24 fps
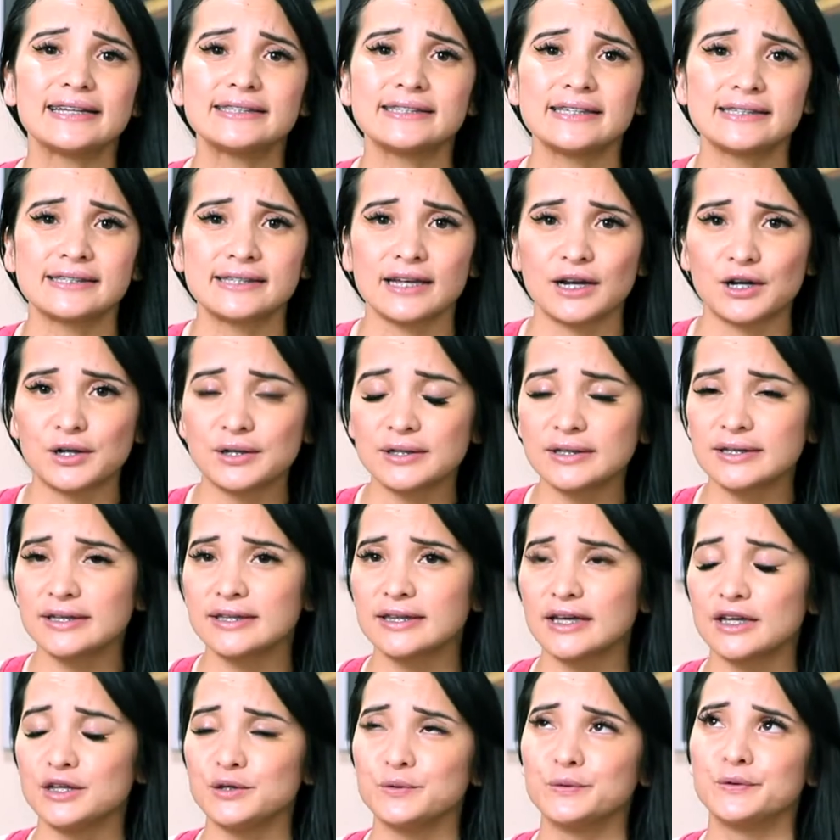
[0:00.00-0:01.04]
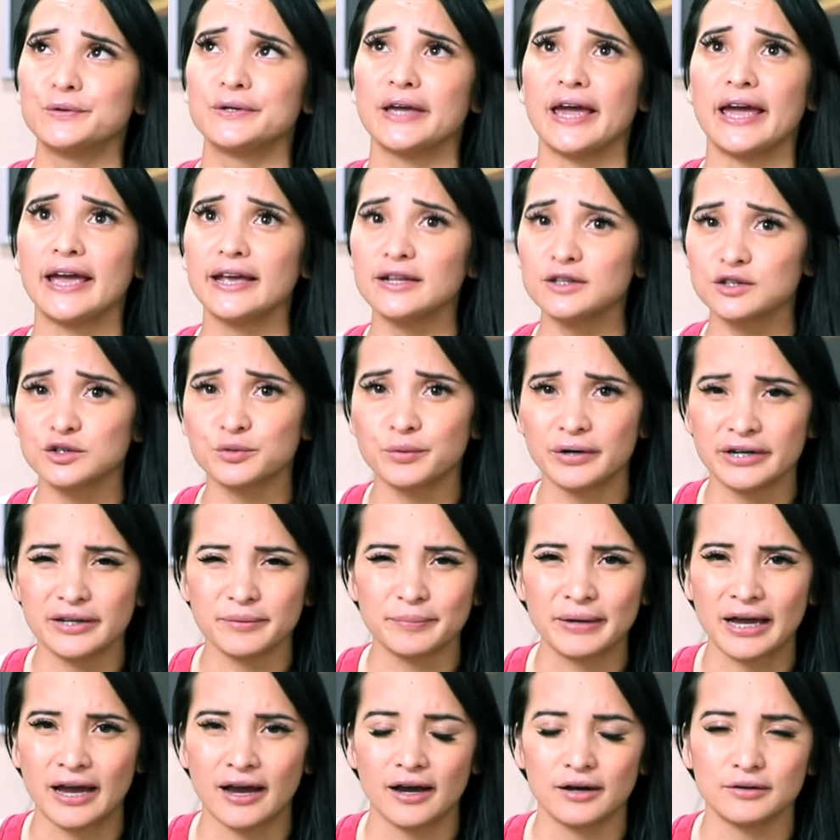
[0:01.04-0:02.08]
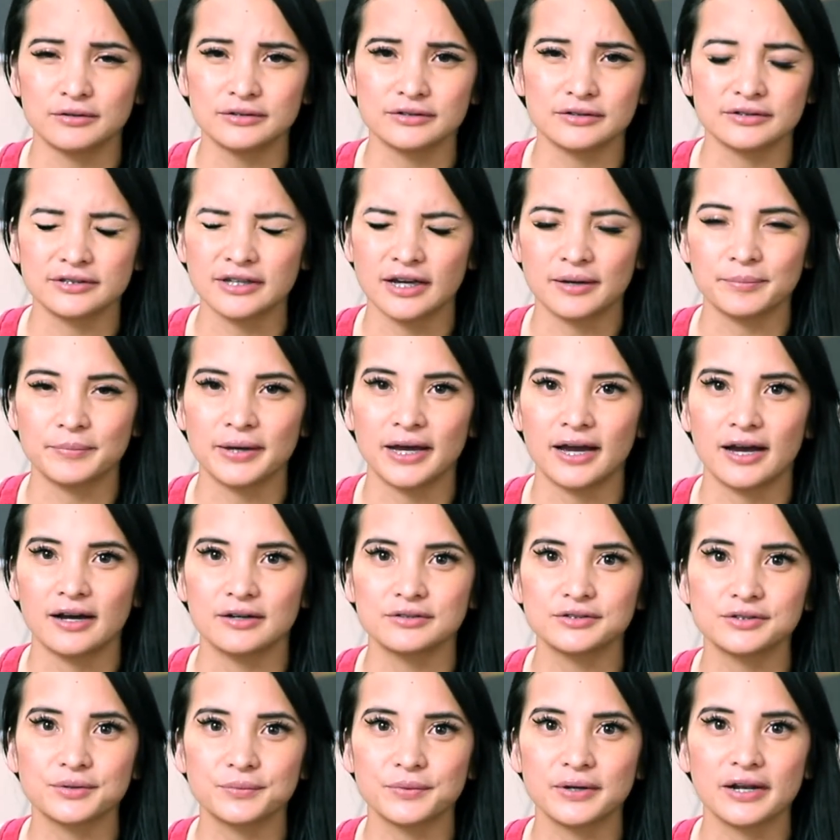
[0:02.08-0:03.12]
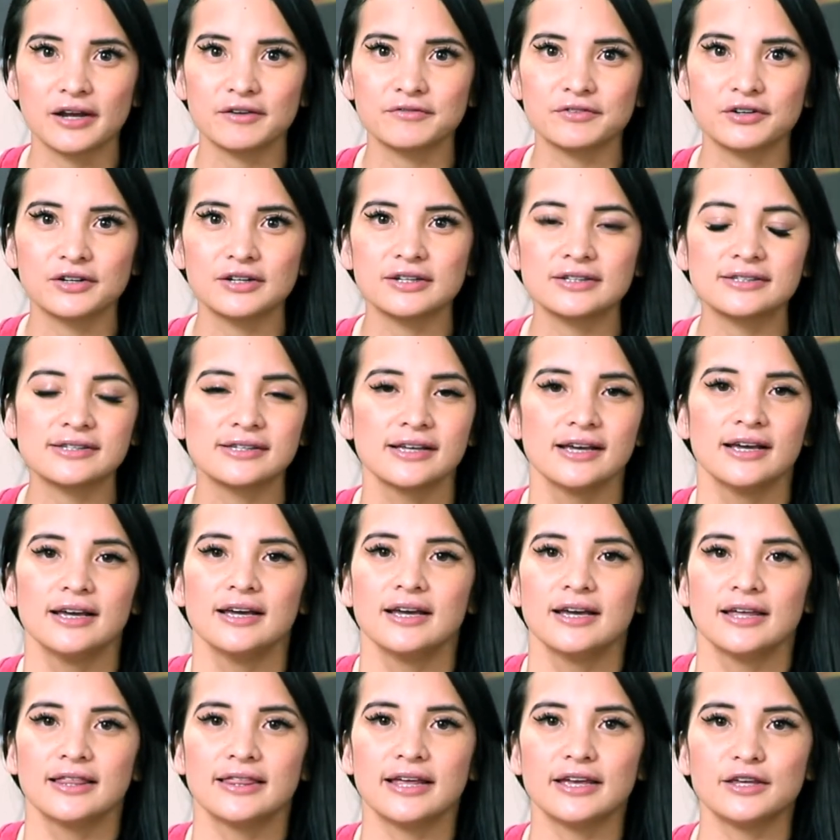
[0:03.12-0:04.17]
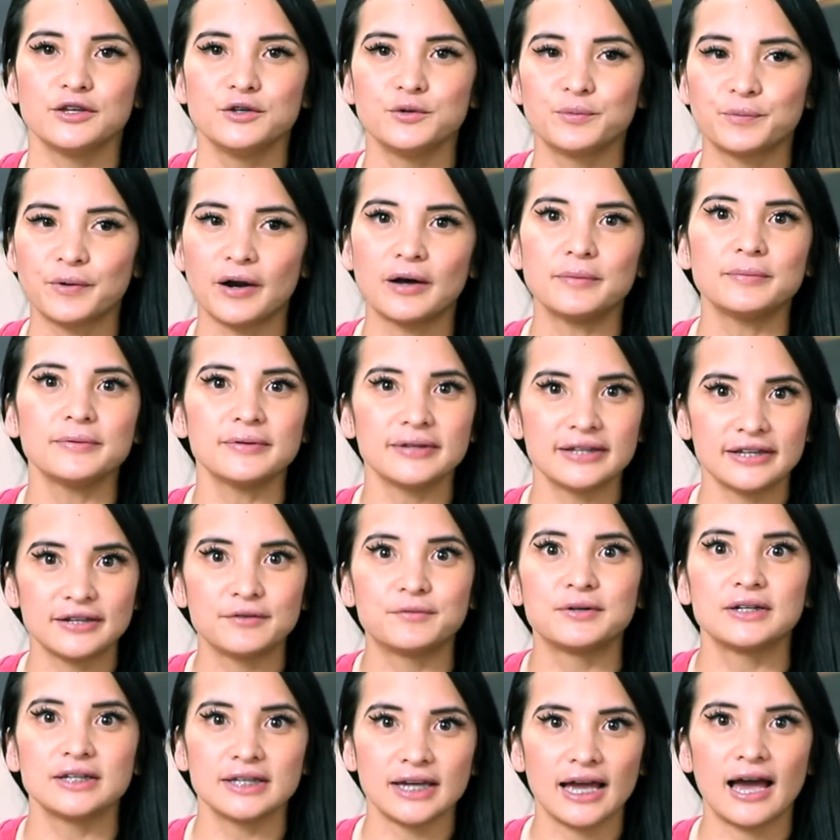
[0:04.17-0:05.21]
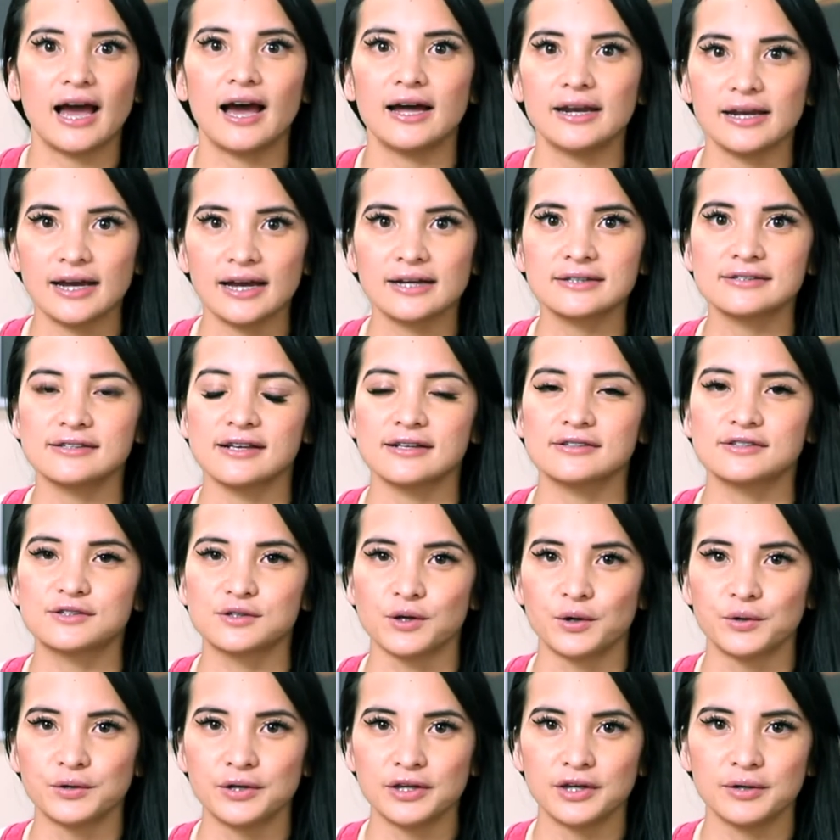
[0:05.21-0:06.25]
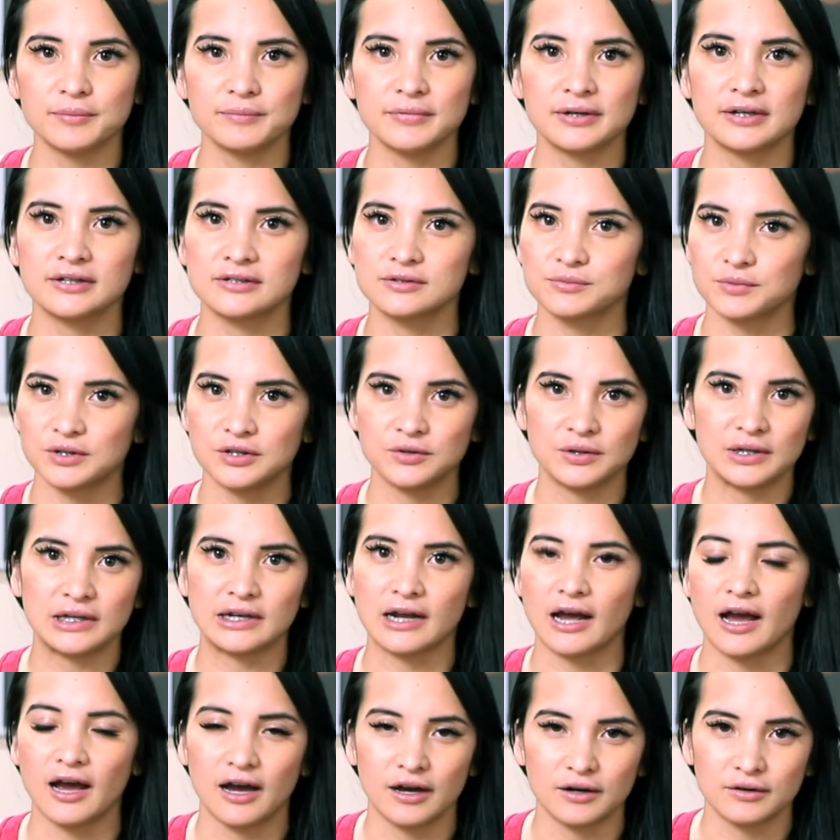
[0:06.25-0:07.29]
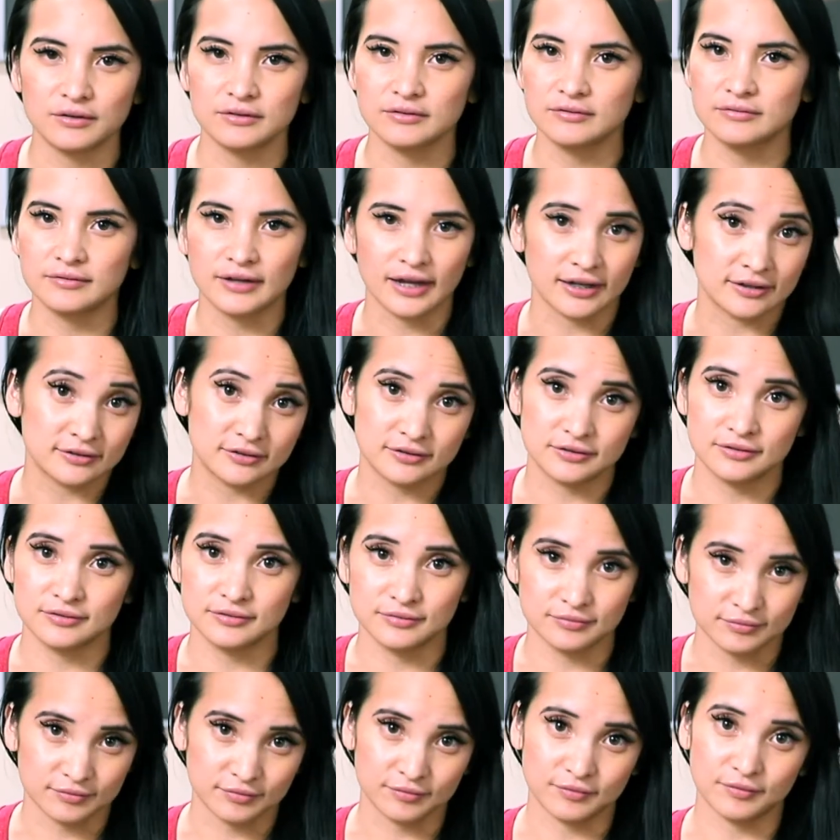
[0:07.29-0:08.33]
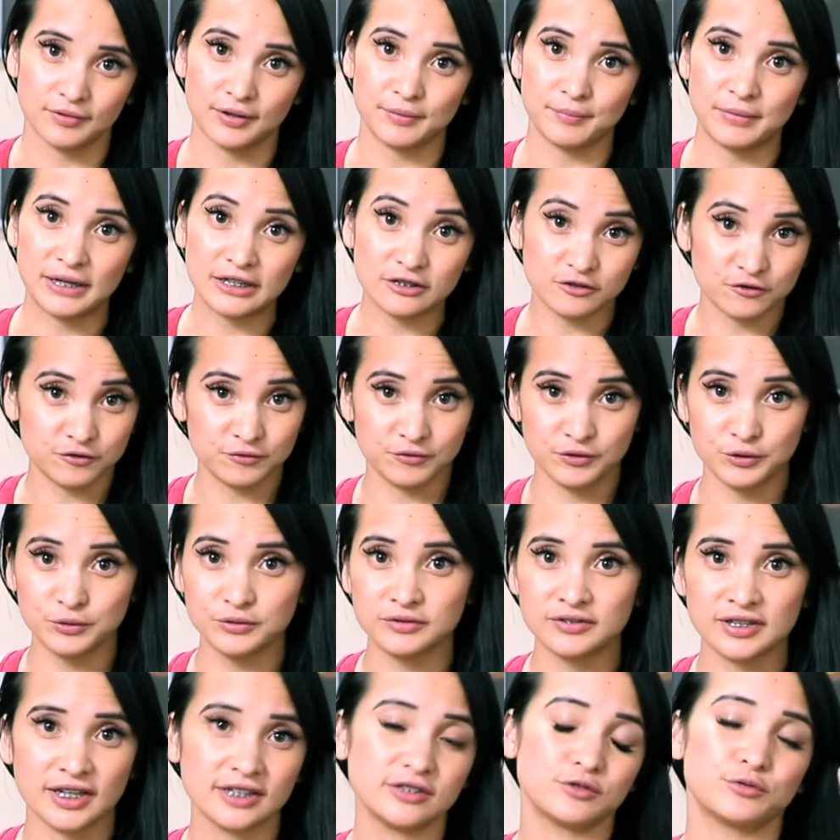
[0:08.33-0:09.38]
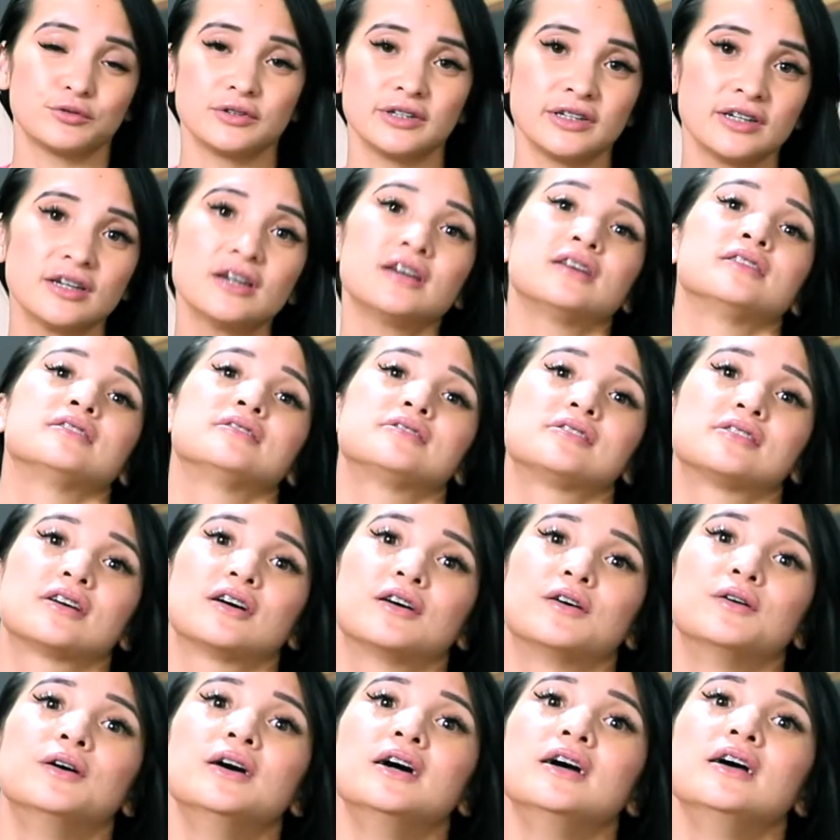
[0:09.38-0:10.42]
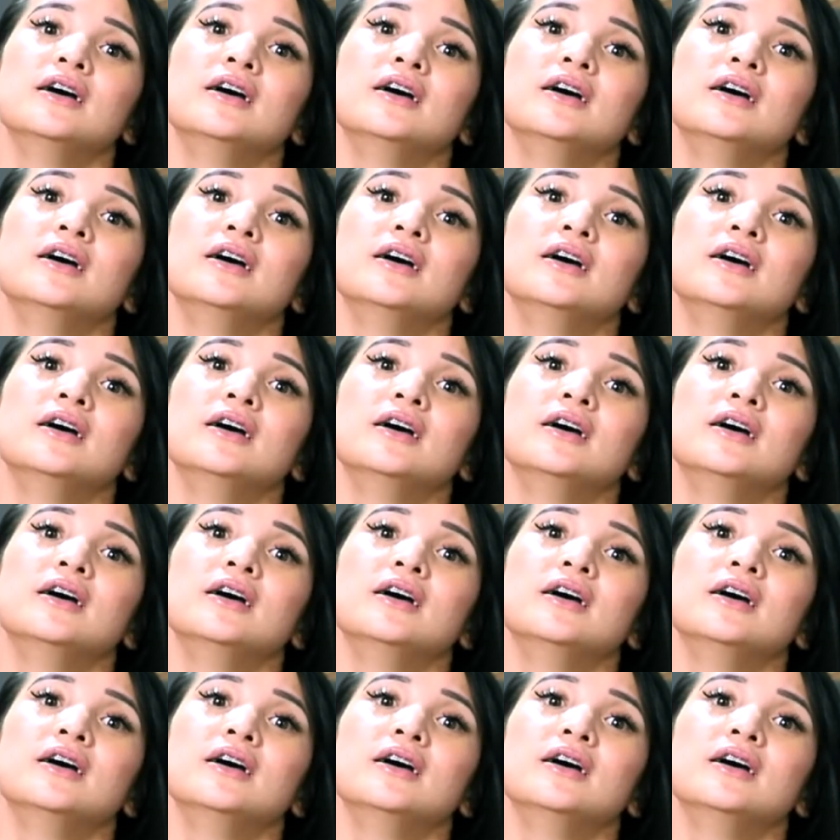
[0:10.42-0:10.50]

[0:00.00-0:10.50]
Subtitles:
necessarily that you gained 20 pounds or 10 pounds or whatever. It's that you probably really had excess sodium, because when you eat out, that's what makes food taste really good. So